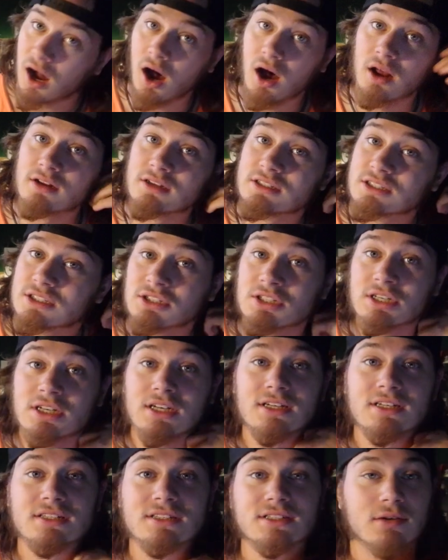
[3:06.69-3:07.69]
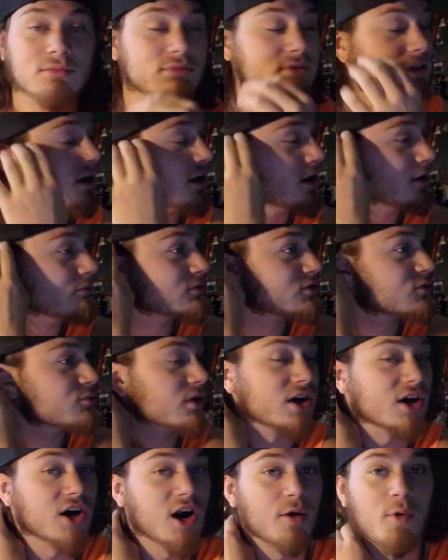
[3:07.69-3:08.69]
honestly, sometimes
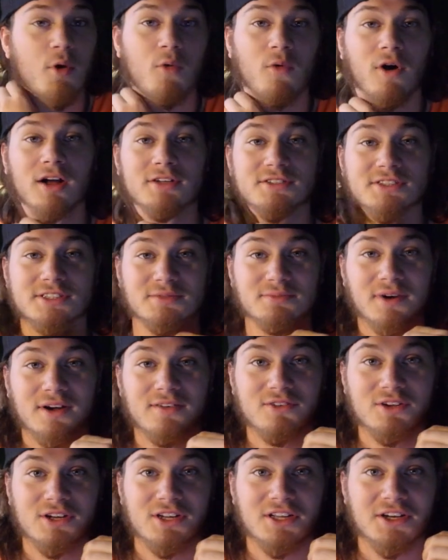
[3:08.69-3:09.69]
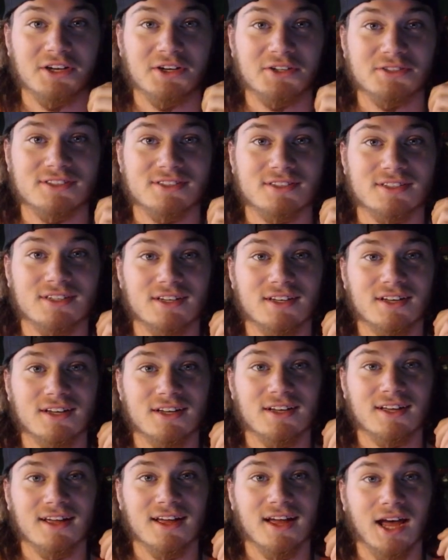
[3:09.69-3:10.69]
my grandma watches my videos
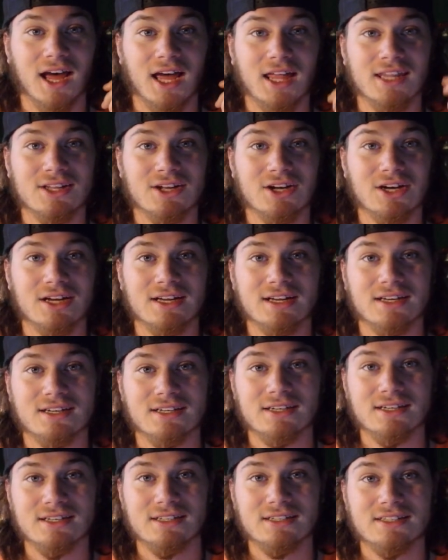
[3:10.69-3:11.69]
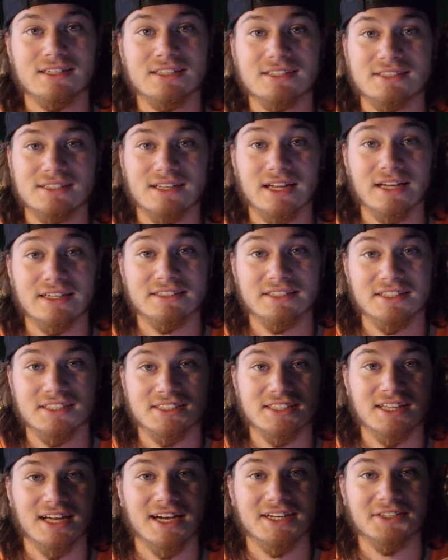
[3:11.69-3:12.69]
and, like,
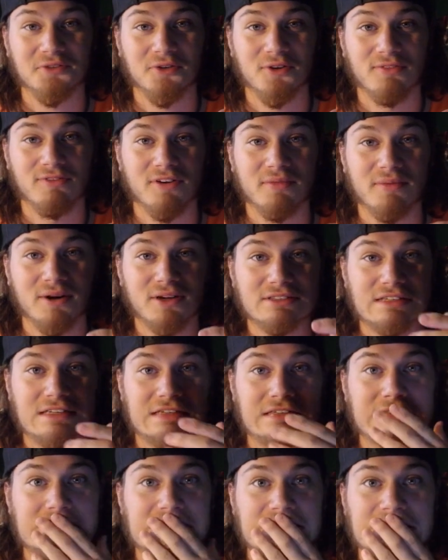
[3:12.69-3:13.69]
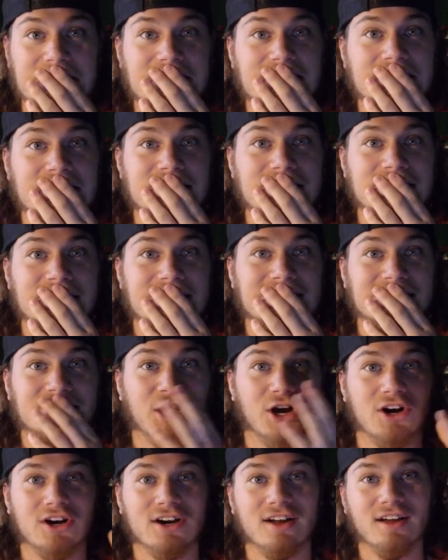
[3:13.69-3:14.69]
dislike one of them. I was like,
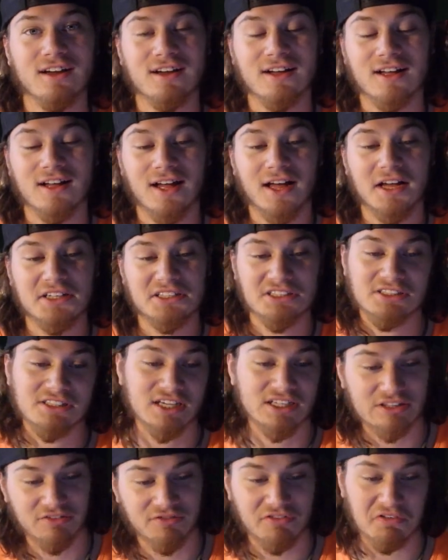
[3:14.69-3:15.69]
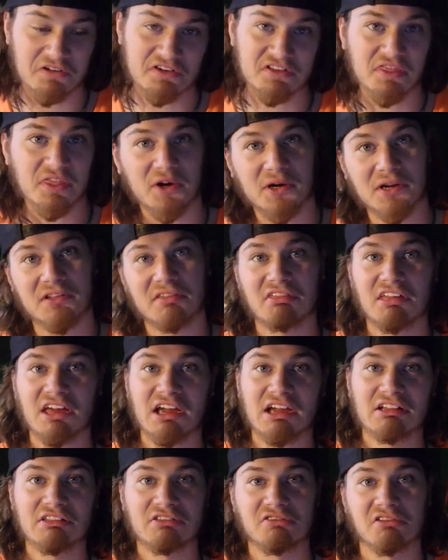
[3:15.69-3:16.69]
sorry. She's like, the first 30
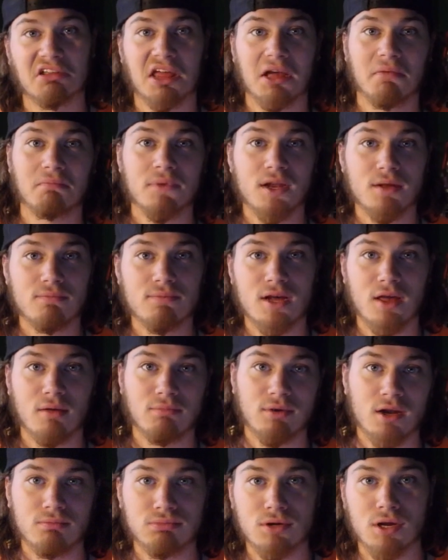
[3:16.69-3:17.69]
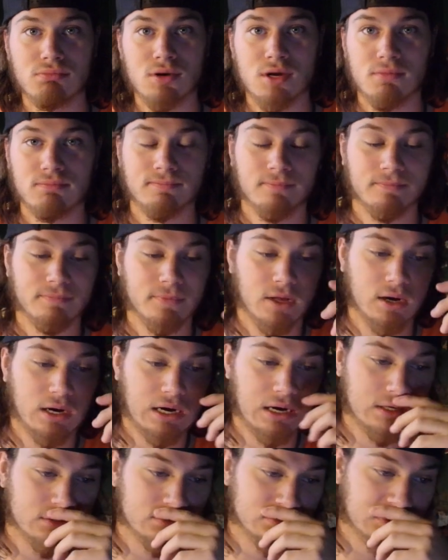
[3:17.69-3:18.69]
seconds, we're like, bleep, bleep, bleep, bleep, bleep.
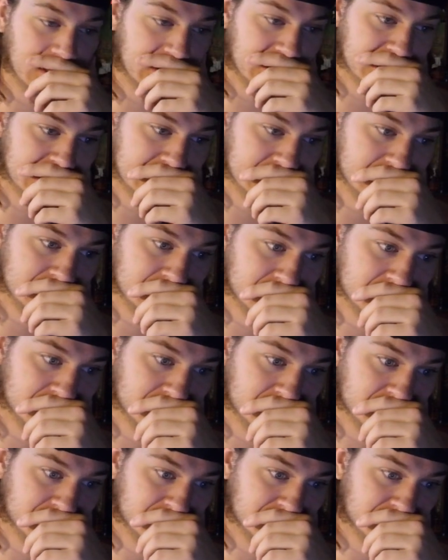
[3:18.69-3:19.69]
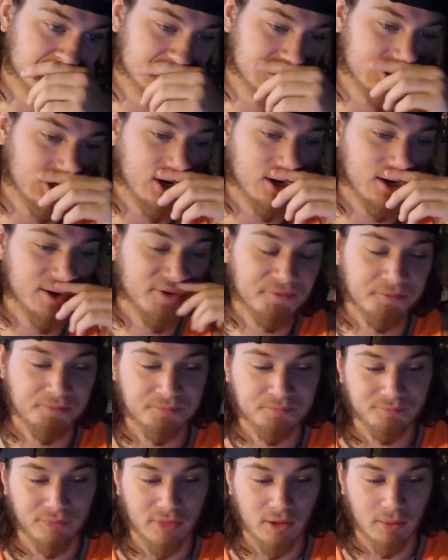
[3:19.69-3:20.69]
I was like, I'm sorry.
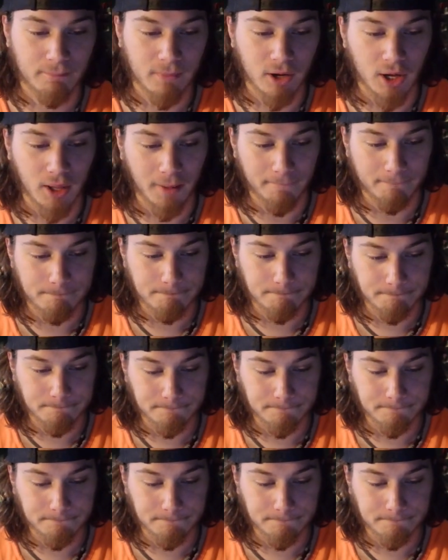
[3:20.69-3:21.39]
But